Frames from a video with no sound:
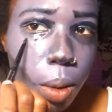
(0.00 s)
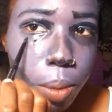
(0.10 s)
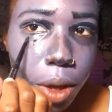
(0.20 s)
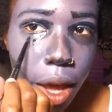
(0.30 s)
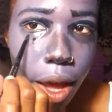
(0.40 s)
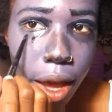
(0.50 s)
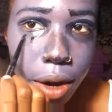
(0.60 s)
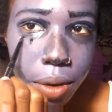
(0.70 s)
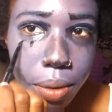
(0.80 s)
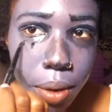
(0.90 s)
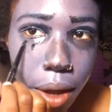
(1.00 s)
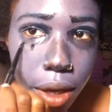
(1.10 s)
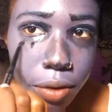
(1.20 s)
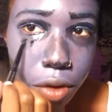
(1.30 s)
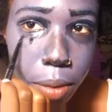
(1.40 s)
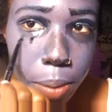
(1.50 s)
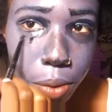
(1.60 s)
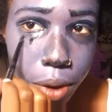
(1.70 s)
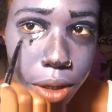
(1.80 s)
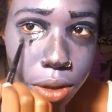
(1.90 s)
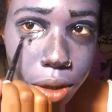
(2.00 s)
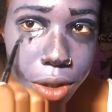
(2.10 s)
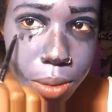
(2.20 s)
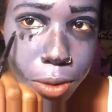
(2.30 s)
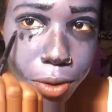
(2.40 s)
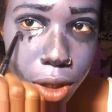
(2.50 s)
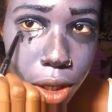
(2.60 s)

But yeah, I don't even remember when I saw this movie.